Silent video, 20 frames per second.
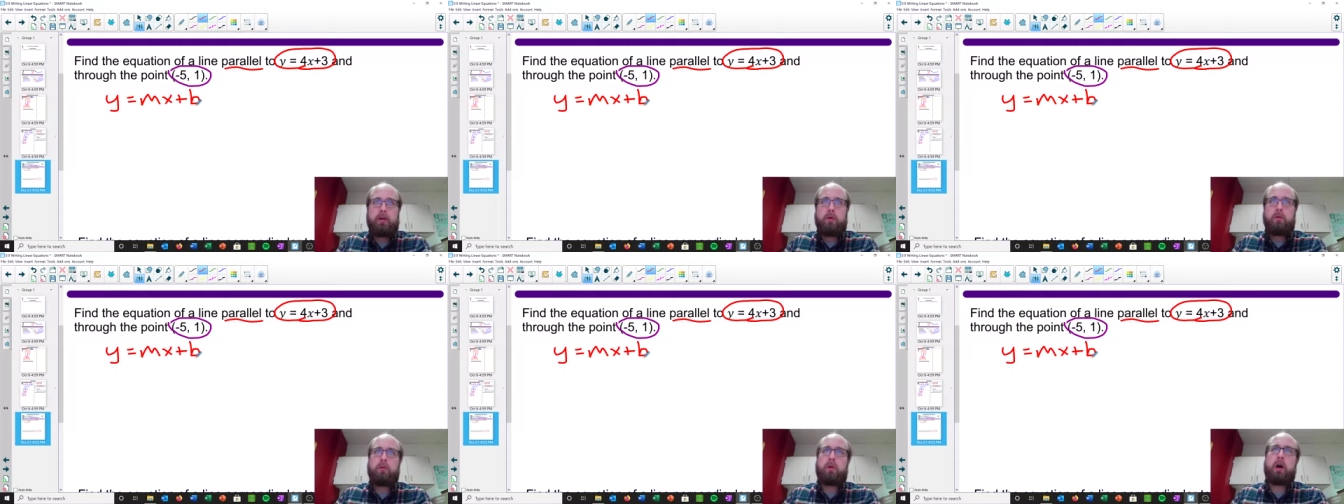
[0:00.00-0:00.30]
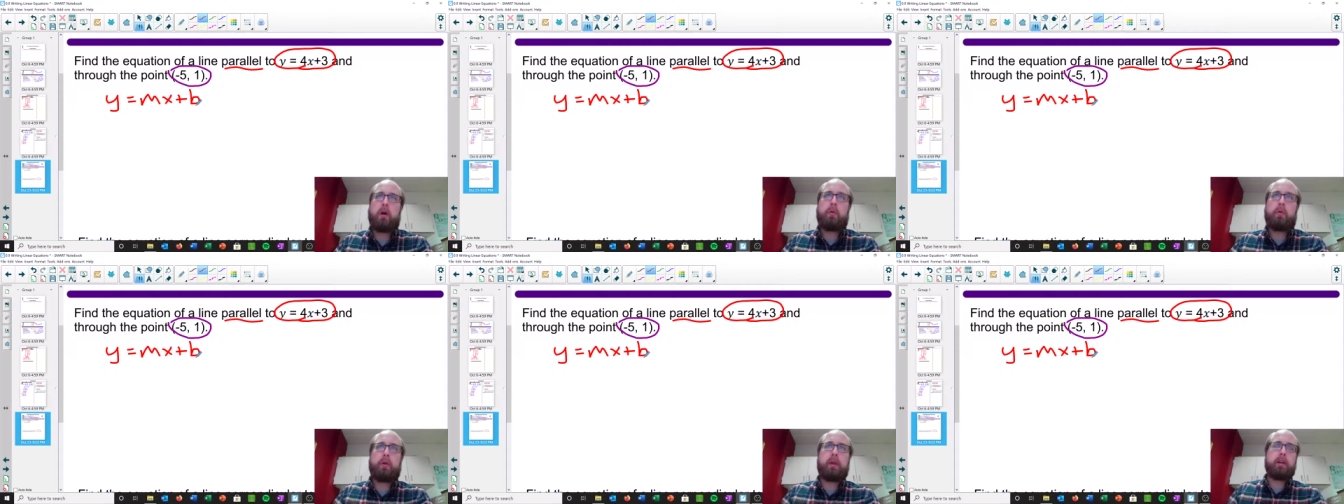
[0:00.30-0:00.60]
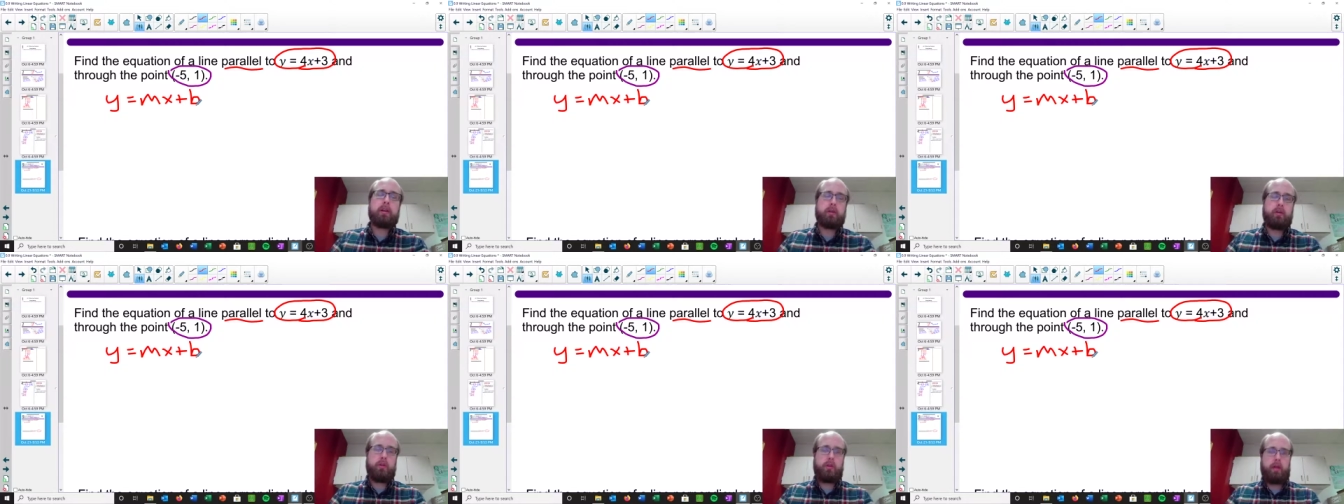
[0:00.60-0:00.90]
Well, how are we going
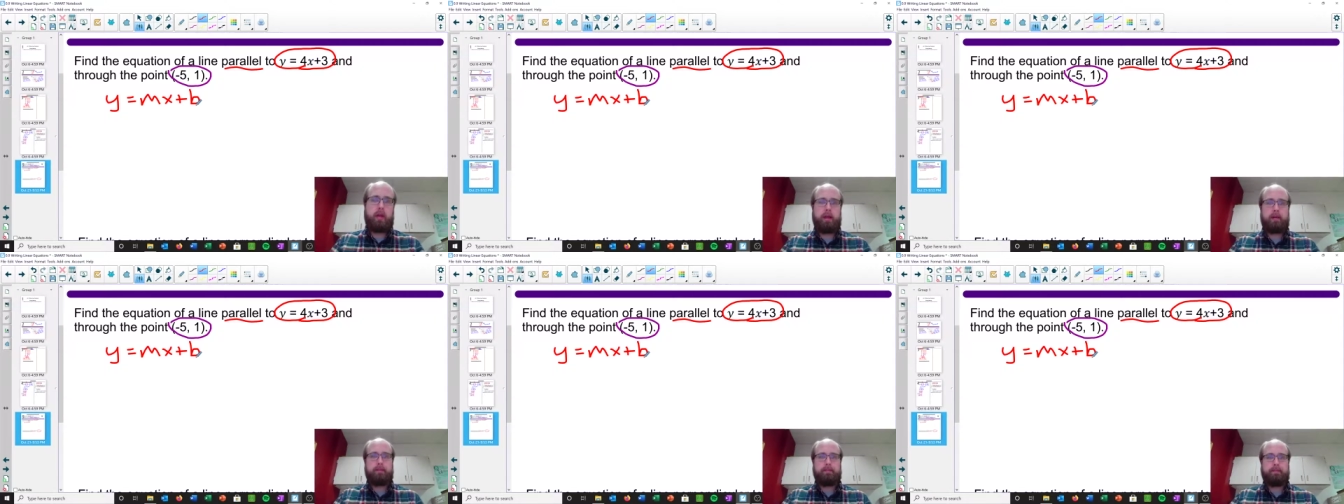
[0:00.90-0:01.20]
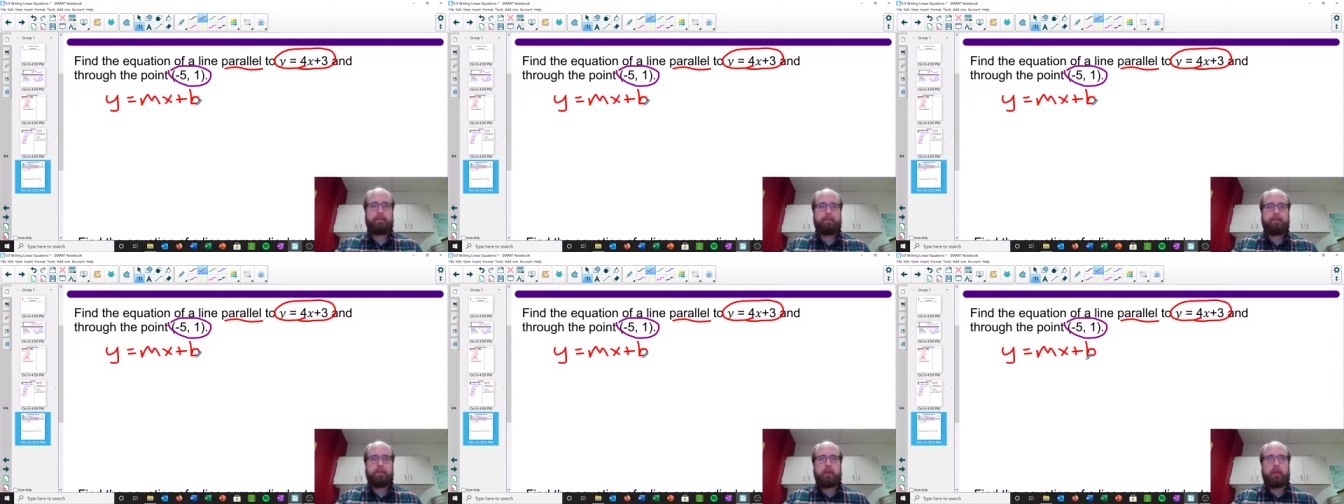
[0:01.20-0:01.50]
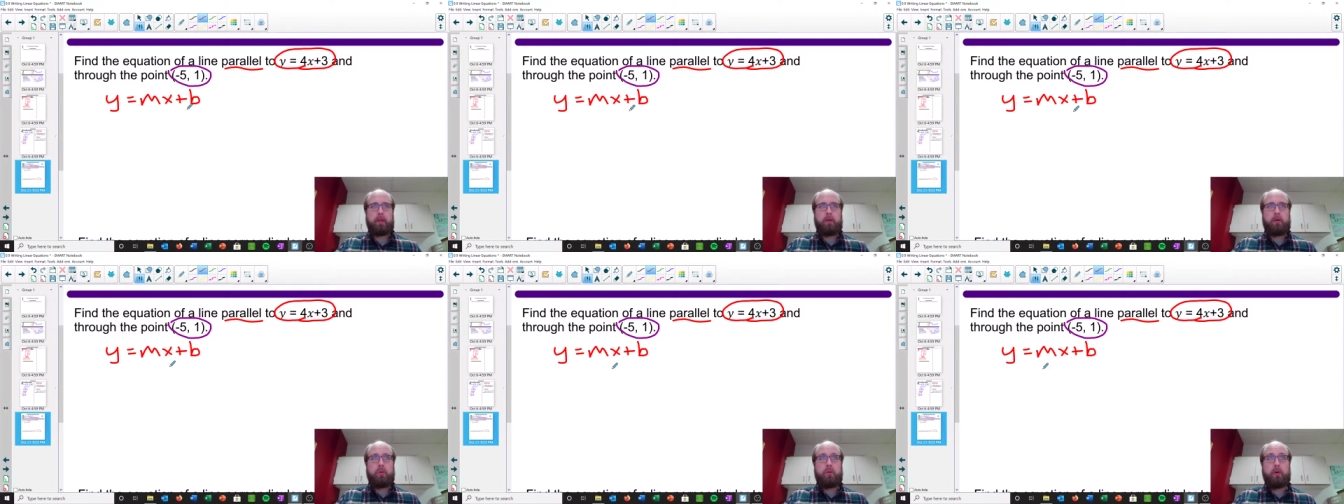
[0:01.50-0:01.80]
to do that?
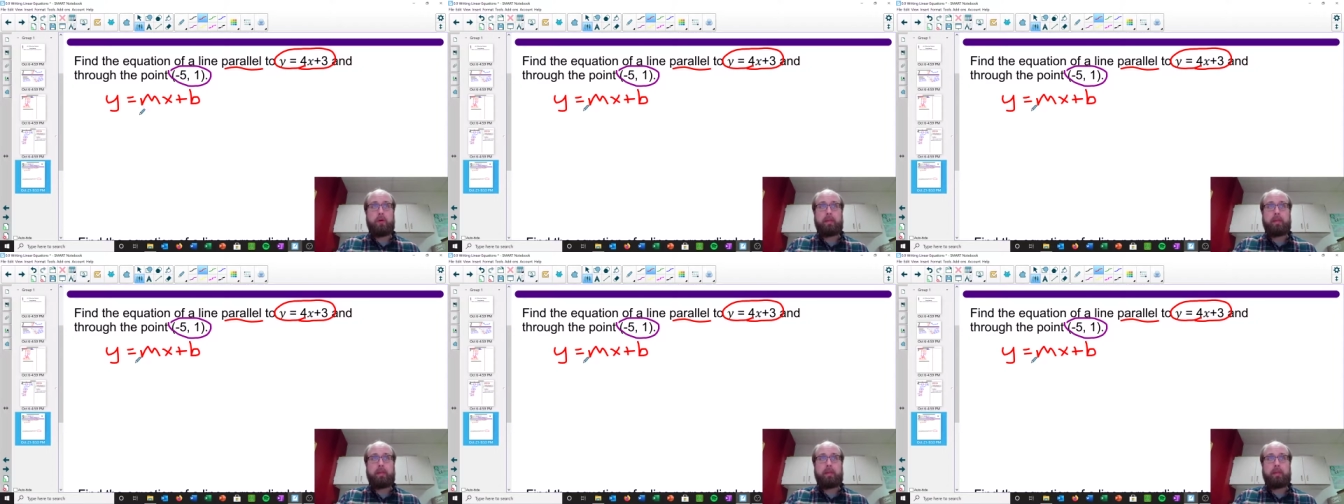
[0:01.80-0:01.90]
Well,